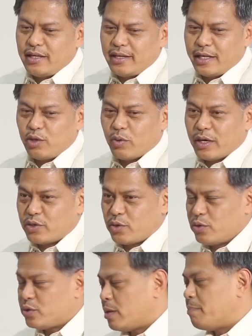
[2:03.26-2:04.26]
in
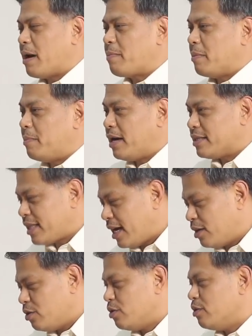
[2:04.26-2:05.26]
edukasyon sa
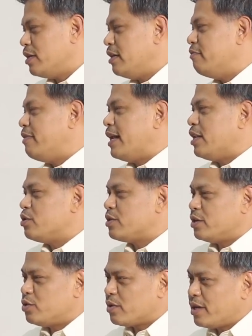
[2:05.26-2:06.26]
pagpapakatao, in
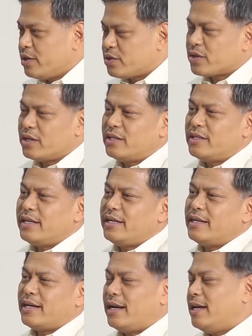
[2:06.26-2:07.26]
values education,
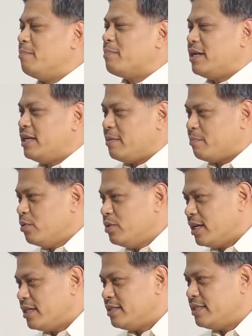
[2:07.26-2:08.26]
in aralin
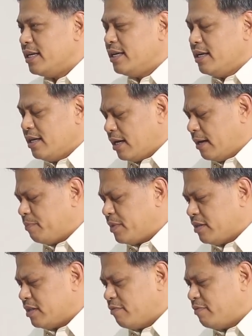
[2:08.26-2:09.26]
panlipunan,
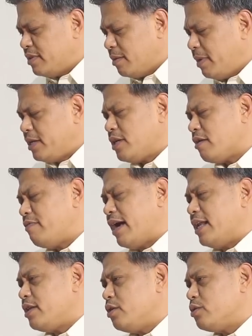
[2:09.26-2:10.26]
the basic
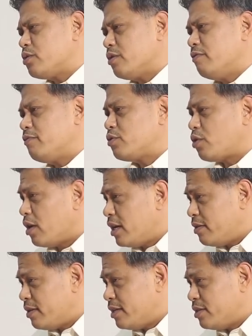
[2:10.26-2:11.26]
values of
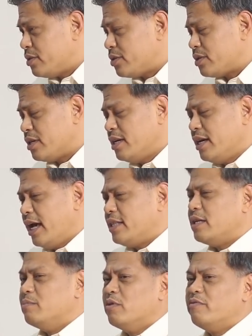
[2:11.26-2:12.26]
tolerance,
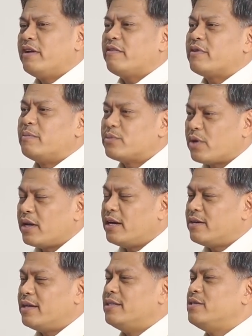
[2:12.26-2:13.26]
and then moving from
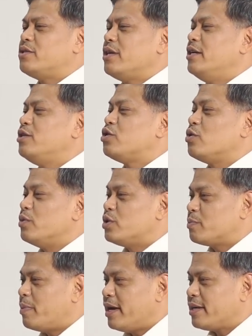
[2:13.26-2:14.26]
tolerance into
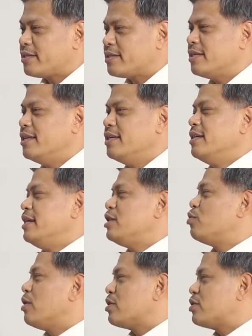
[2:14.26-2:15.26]
respect,
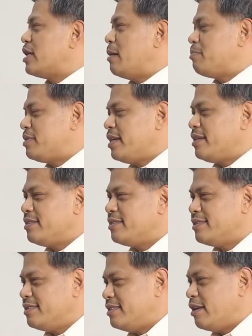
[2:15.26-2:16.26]
into accepting
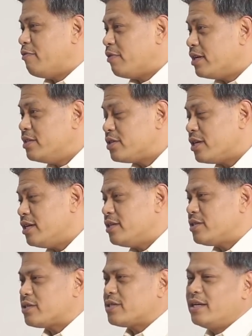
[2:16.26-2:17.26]

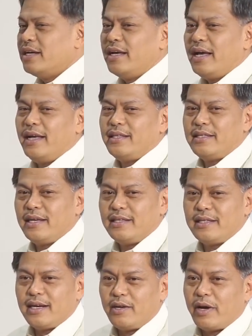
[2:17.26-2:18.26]
differences, and
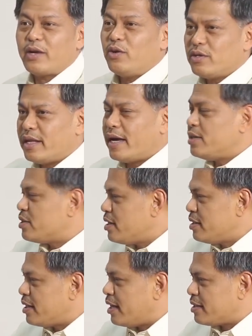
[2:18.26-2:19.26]
then
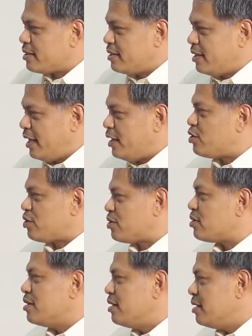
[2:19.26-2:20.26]
recognizing that
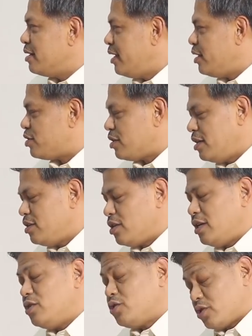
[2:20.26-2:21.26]
each
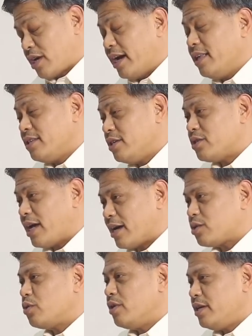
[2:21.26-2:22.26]
child is
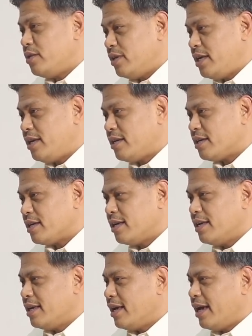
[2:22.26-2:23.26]
actually unique,
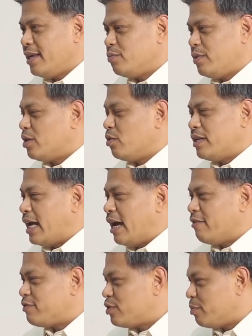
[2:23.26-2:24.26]
and we don't
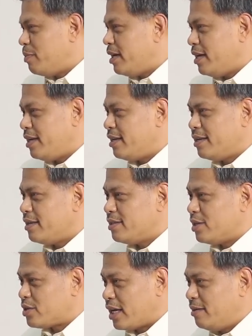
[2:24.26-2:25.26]
have to be
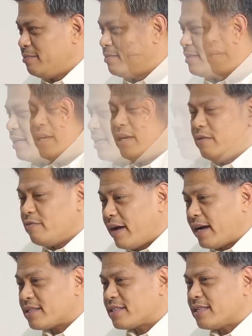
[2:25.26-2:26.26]
the same. In
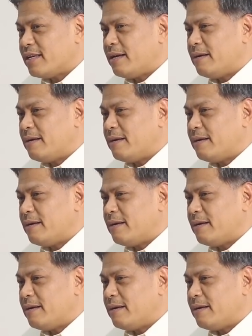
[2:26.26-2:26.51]
fact,